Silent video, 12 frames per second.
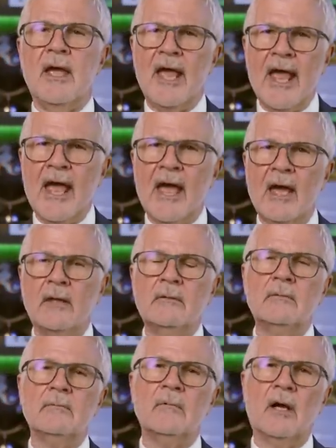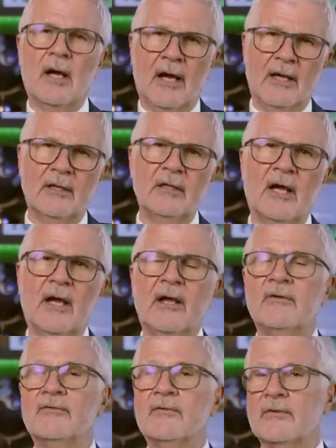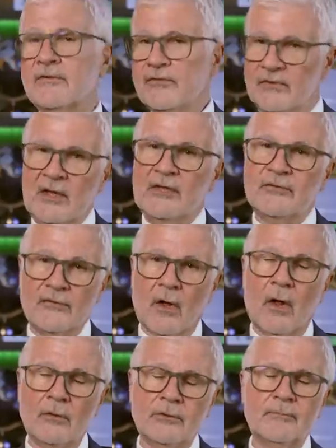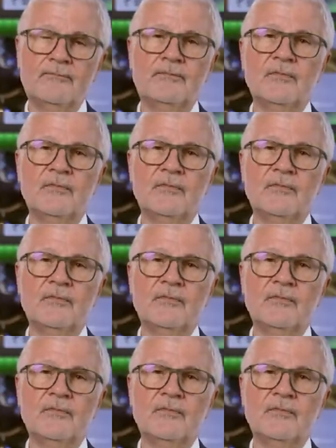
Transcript: add iodized sea salt